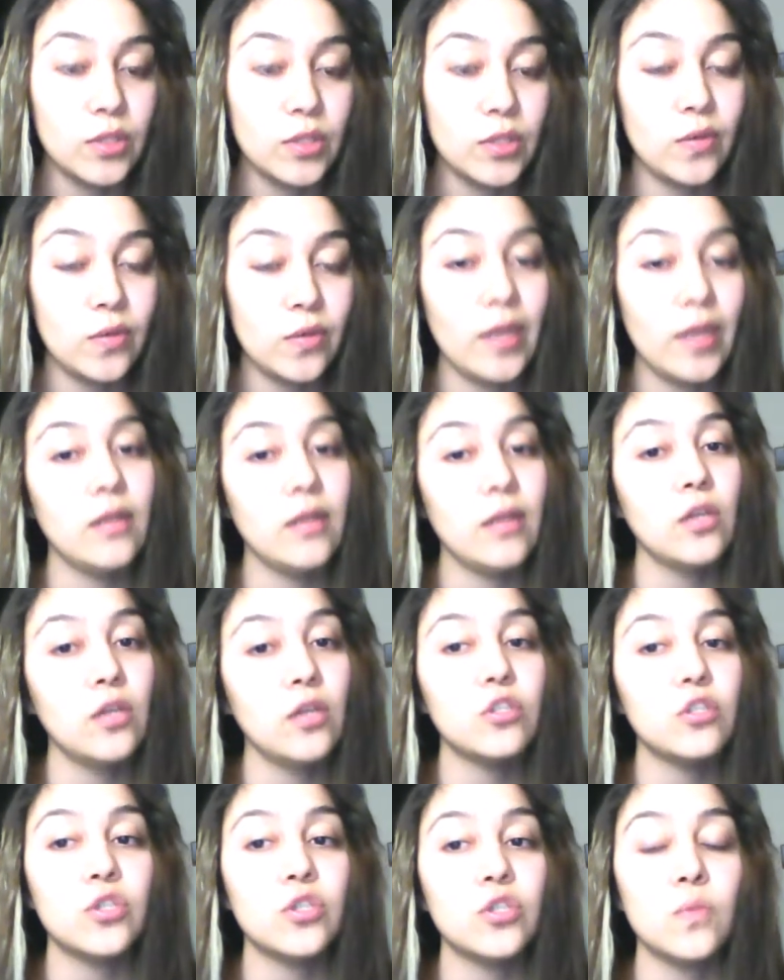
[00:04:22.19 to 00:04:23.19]
to it, and then
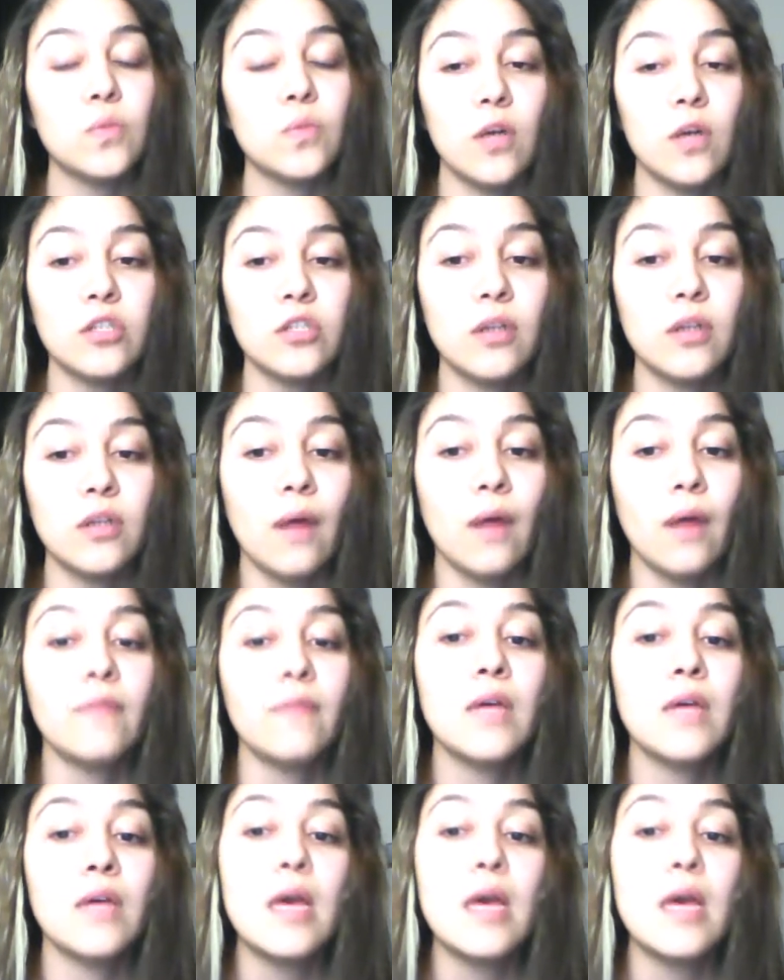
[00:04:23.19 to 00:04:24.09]
you just wash it off.